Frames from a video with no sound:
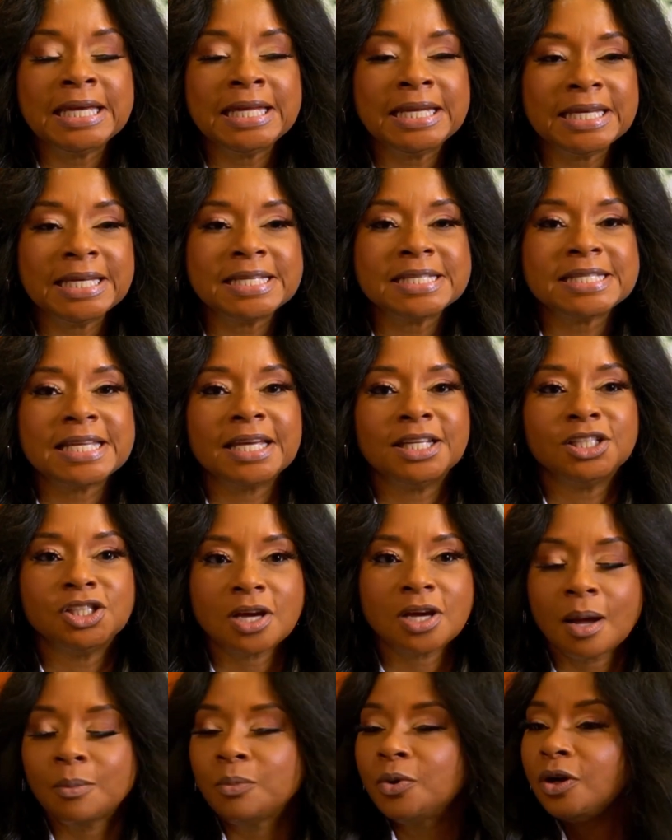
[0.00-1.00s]
it is a
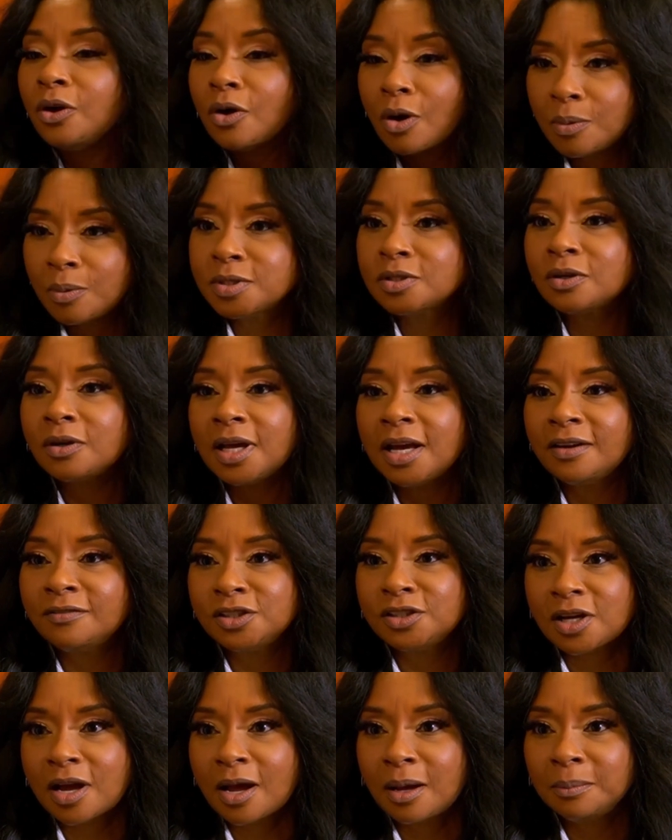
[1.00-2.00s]
job where you're always going to have
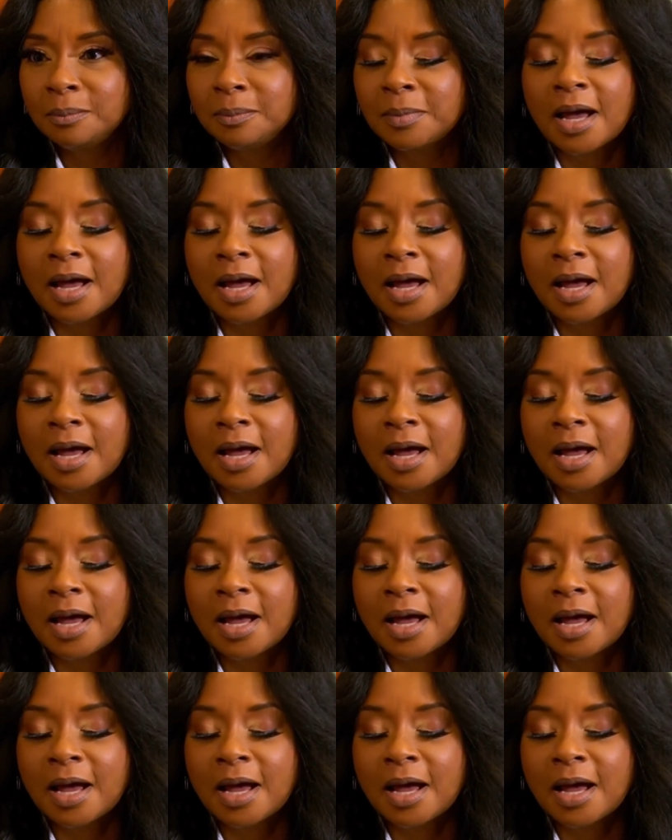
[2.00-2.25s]
a job.